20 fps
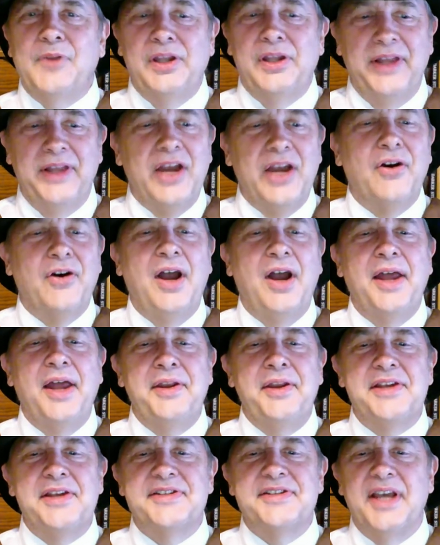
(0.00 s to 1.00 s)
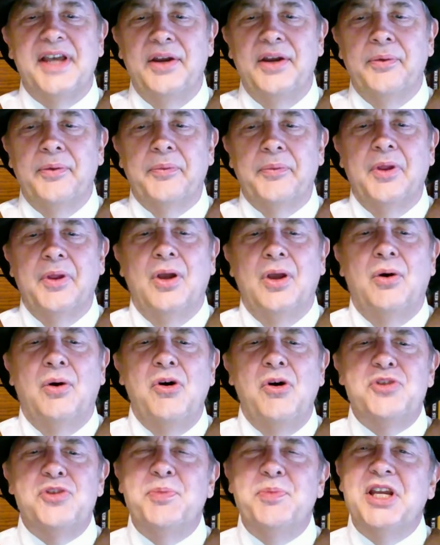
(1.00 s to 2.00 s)
later on, they said,
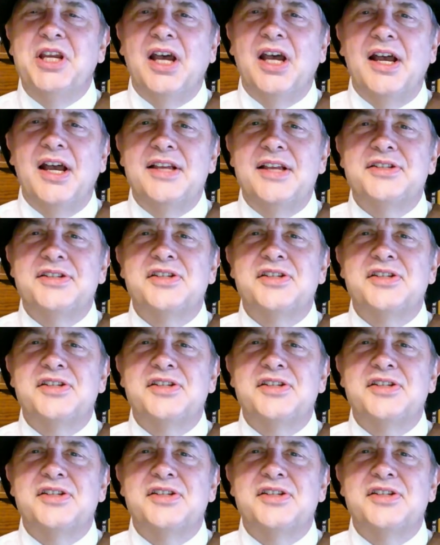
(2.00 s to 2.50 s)
"Well, oh, it's because